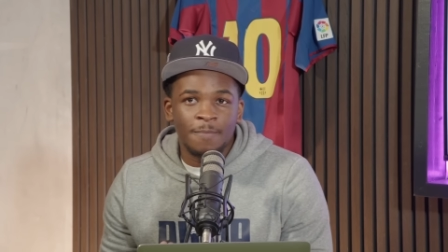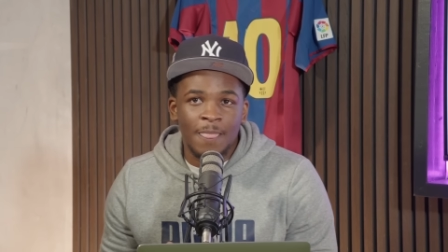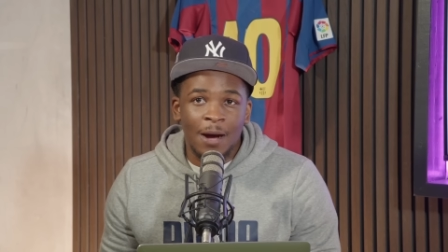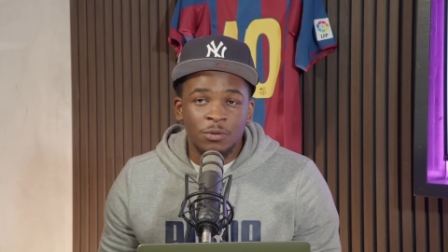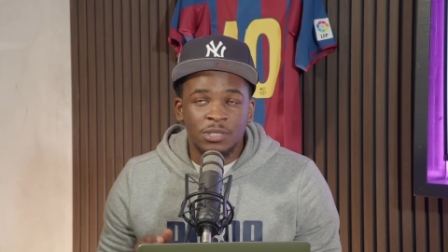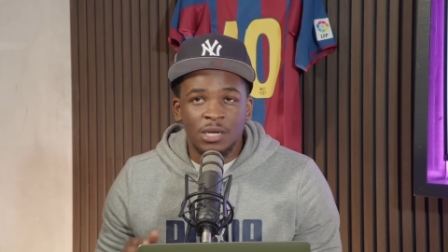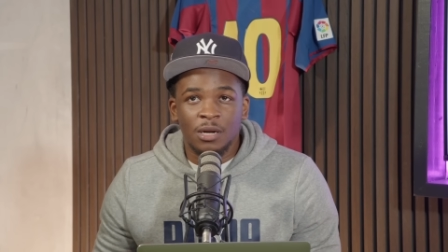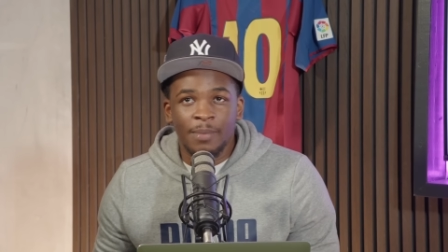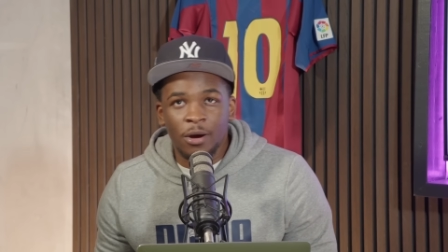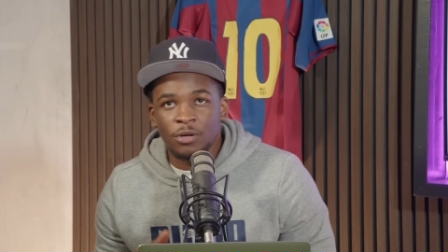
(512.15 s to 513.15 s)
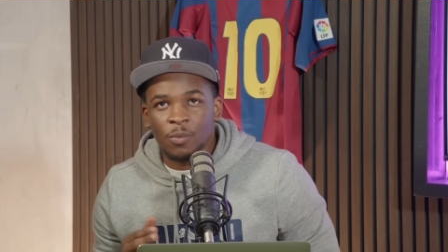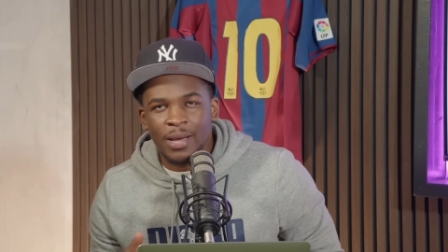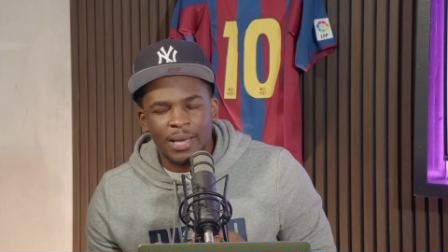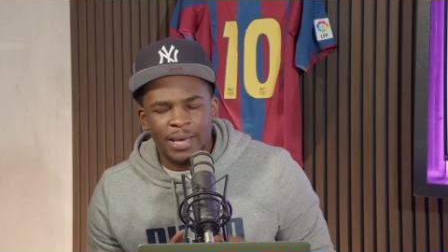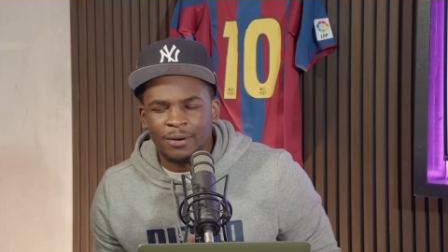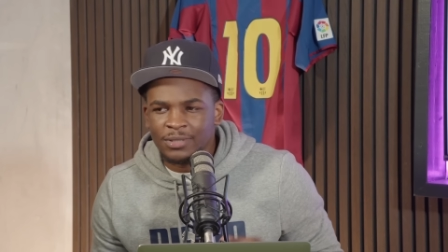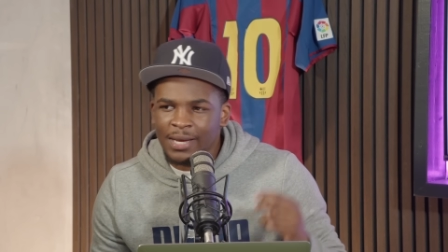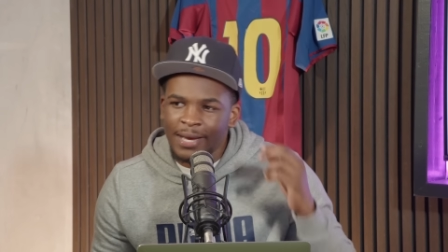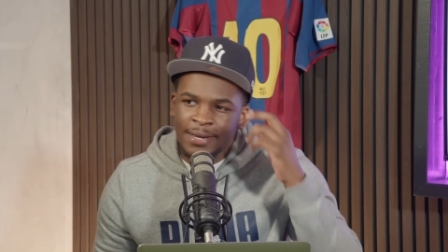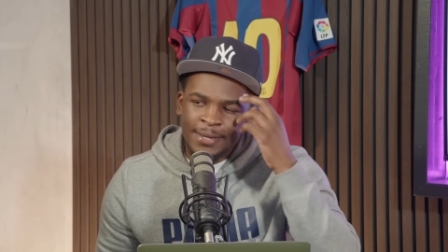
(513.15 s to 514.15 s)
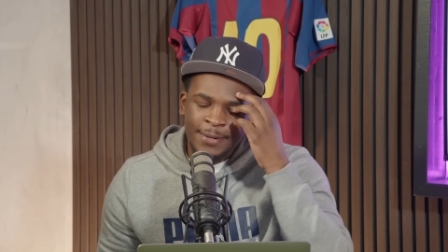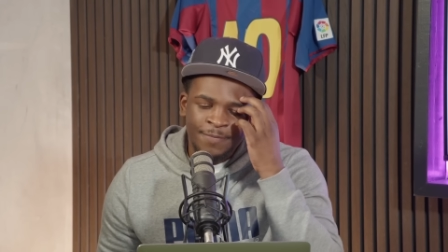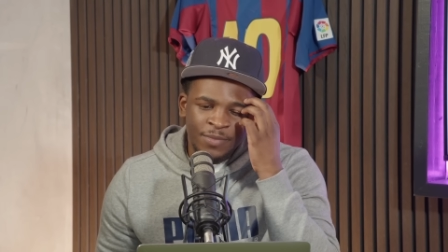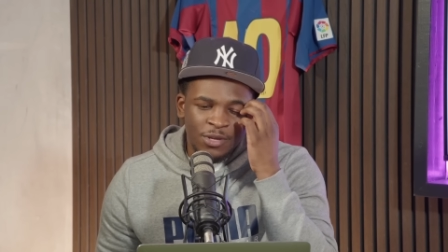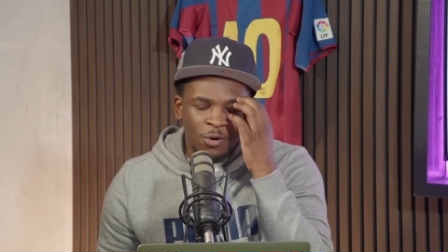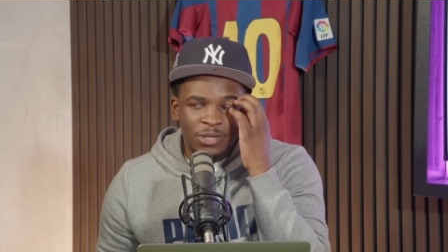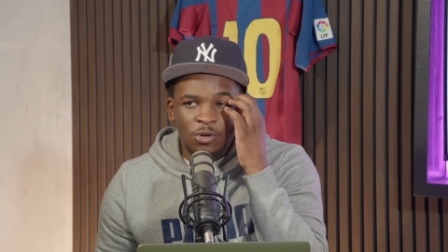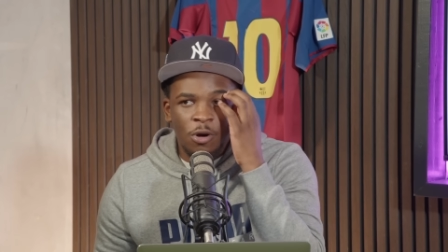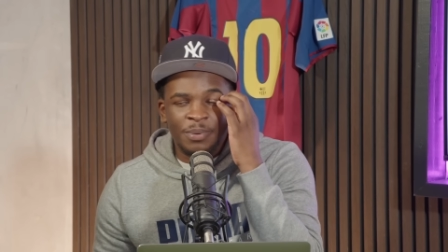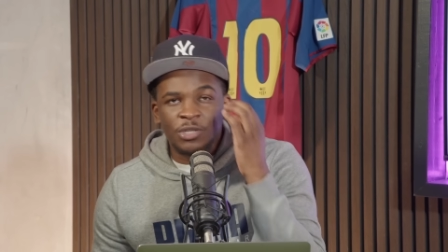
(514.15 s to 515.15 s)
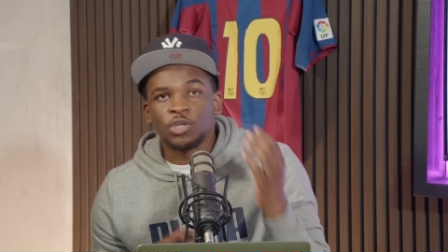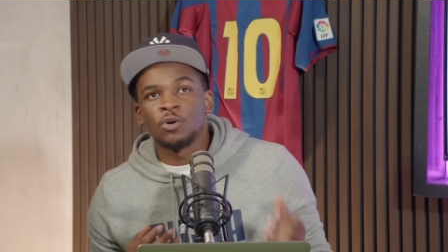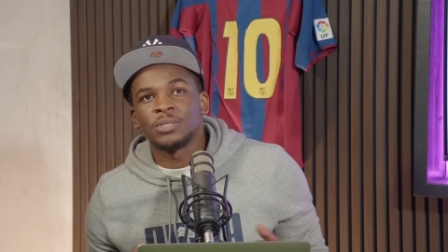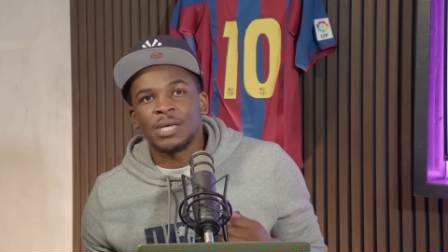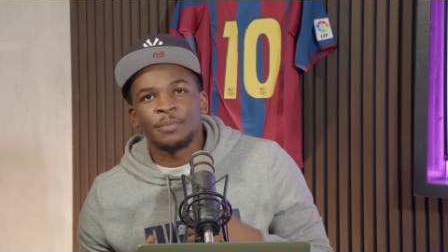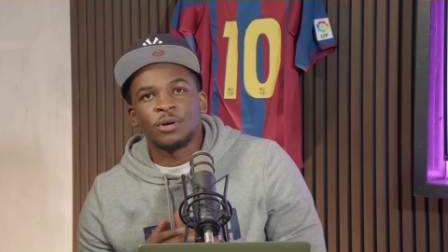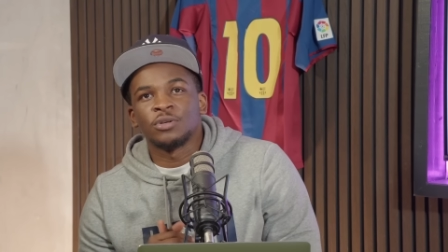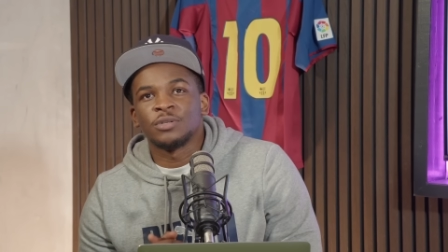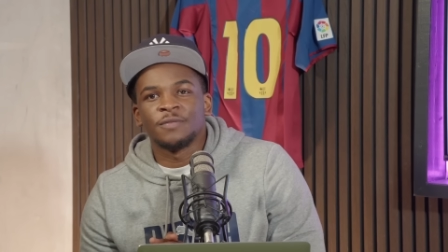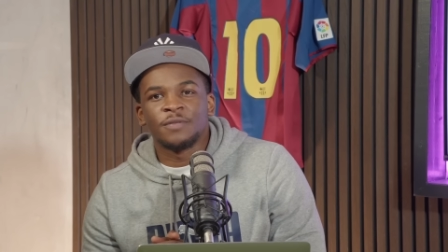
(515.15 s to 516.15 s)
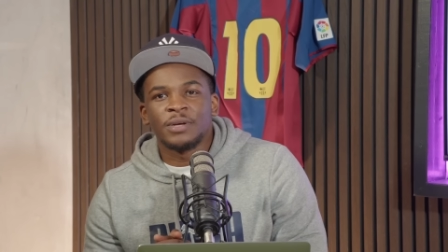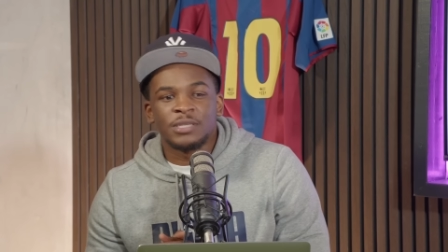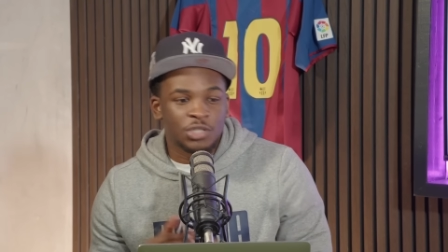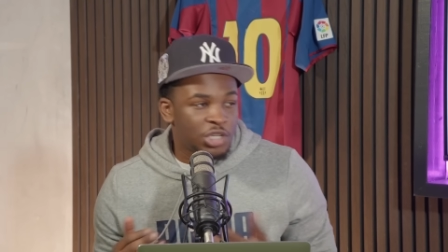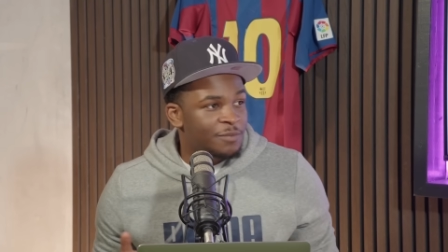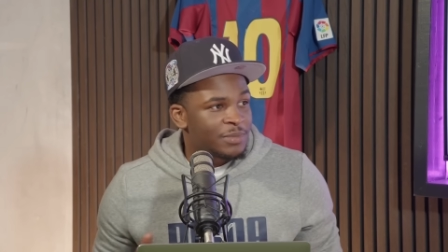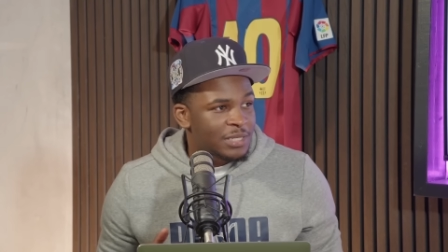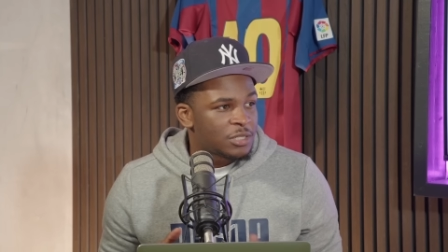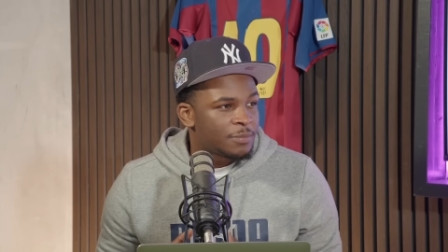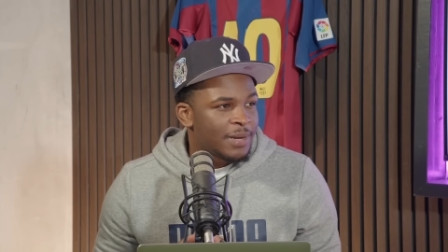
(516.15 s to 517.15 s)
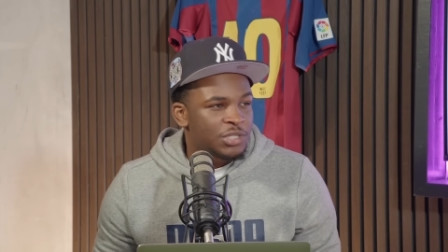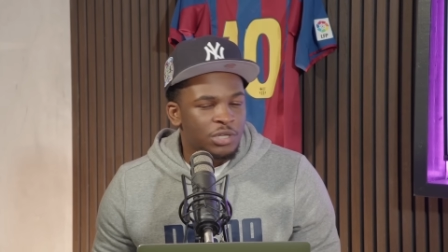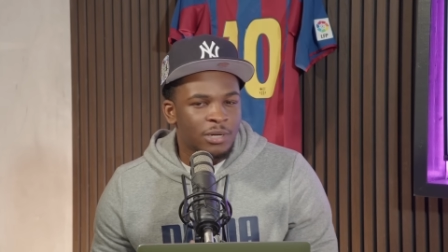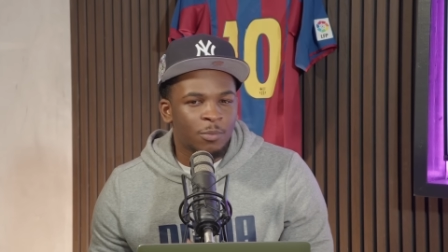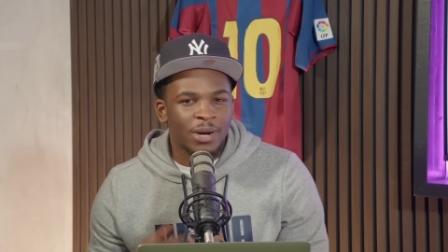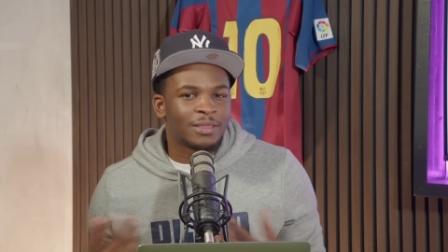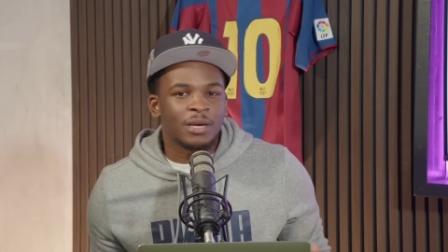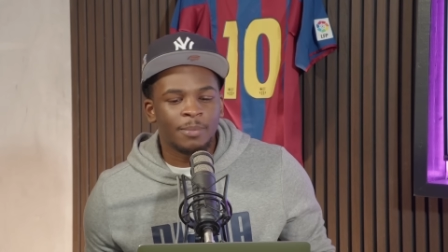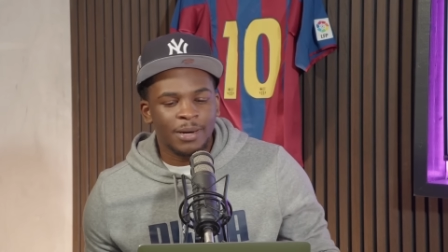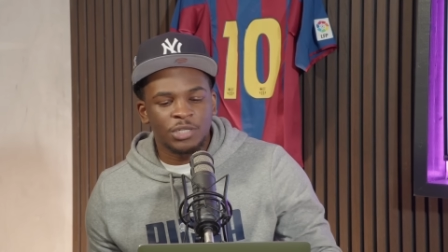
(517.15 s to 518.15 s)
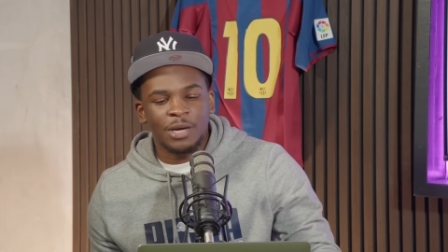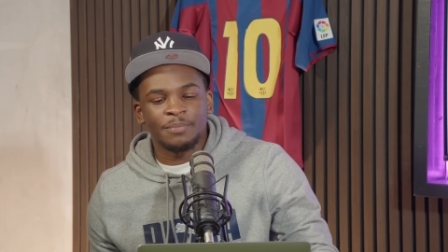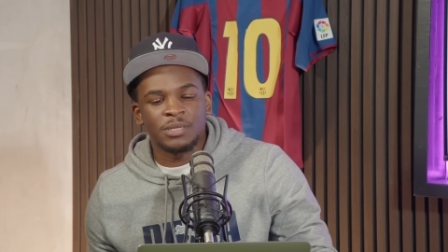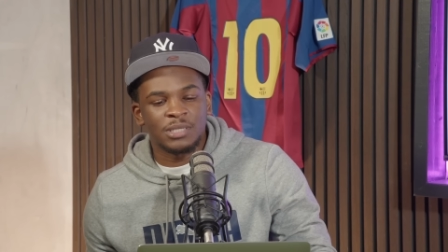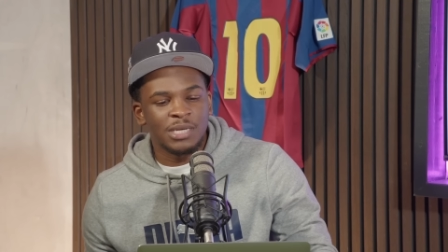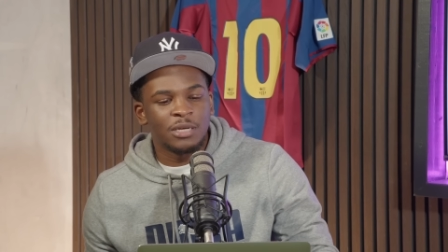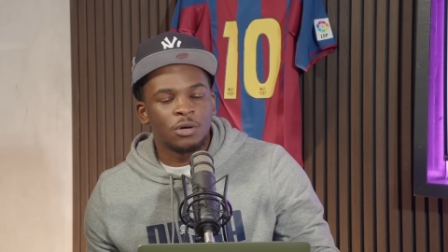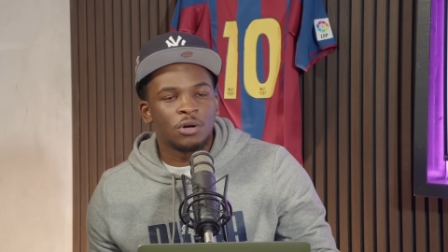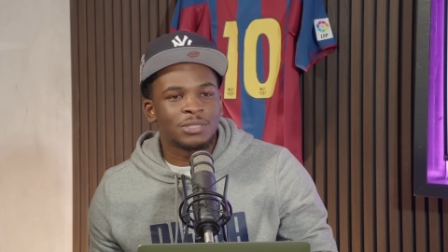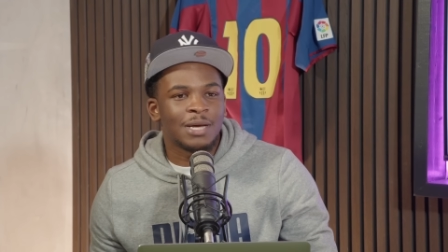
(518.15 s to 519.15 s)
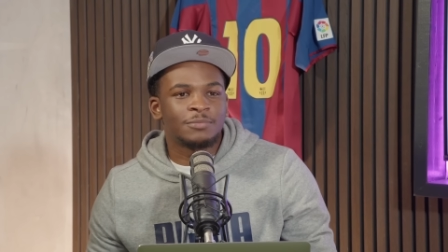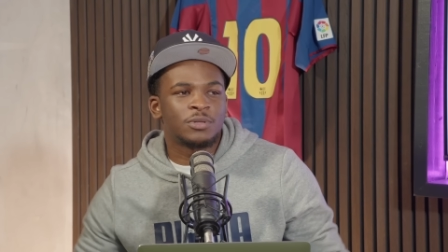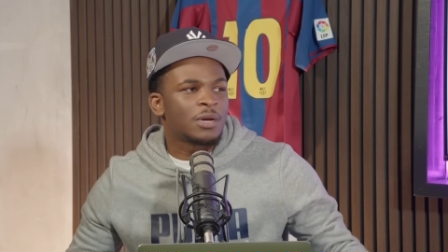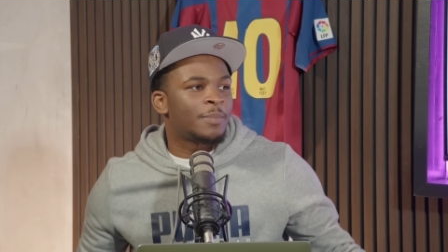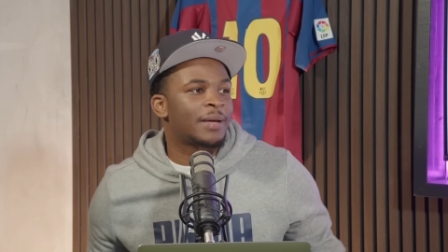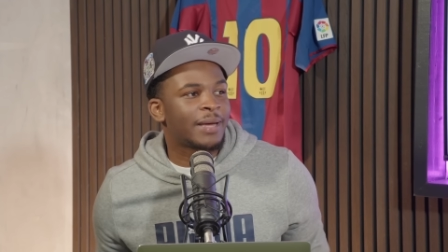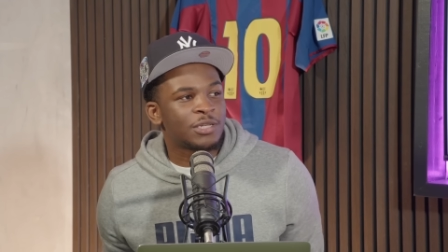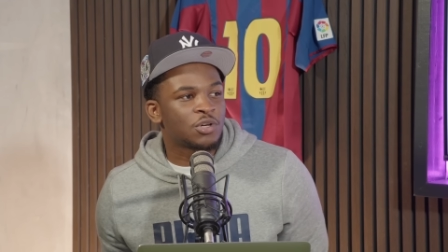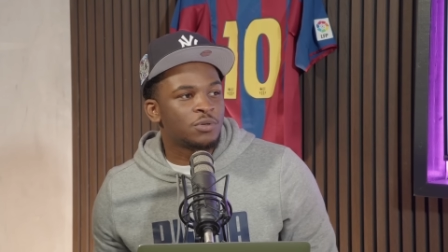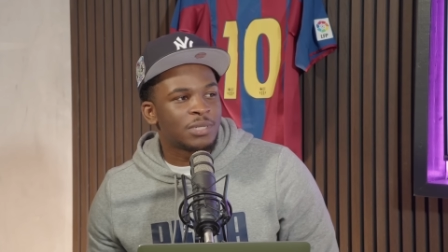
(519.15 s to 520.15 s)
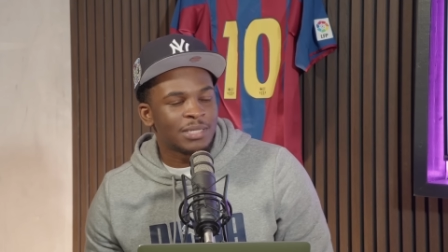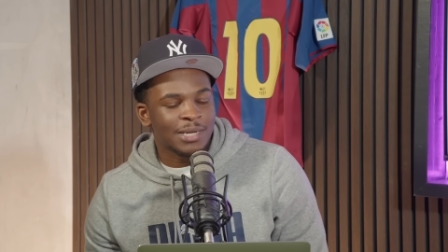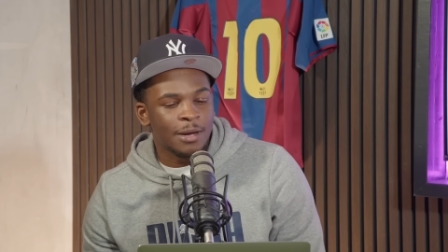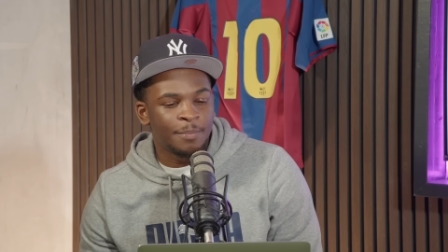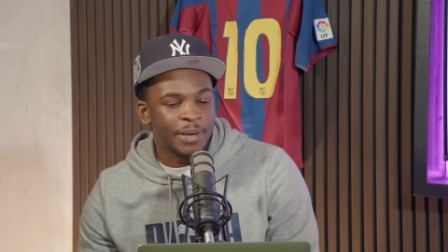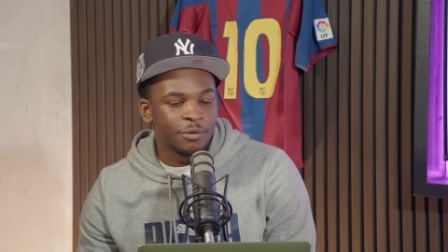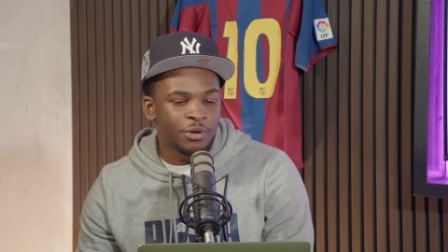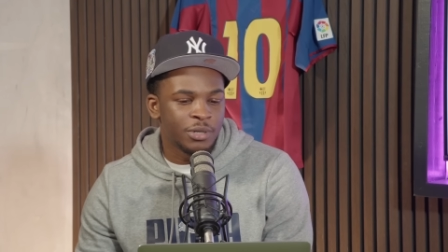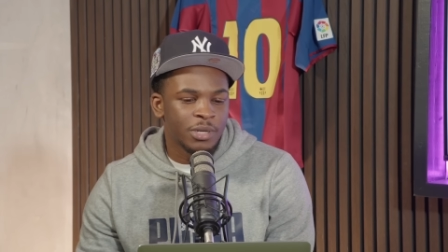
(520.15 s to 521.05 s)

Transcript: I was thinking about on the way here. I was like, you know, it's got to be Jose because of his achievements, as you mentioned. Yep. When I think about the Champions League, a lot of times you think about that Jose t- uh, period,